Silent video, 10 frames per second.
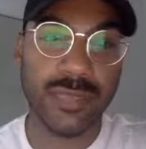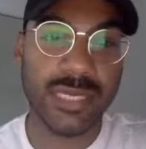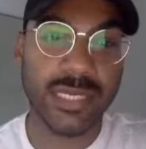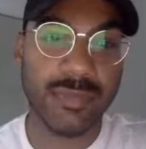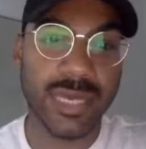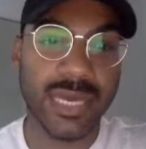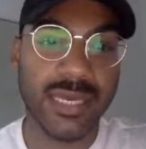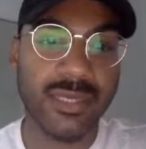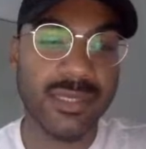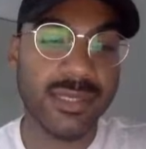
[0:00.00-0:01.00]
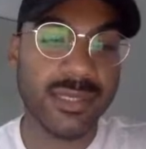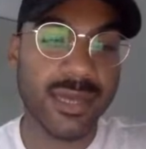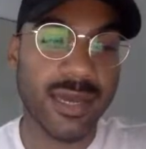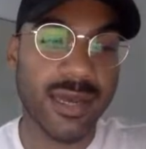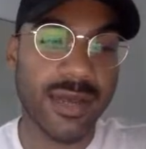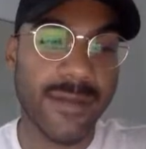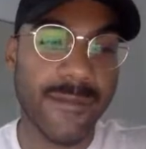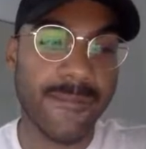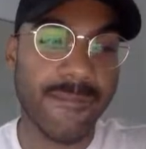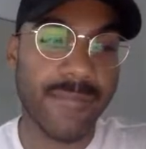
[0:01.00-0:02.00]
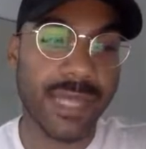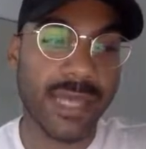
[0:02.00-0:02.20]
amazing piece, um,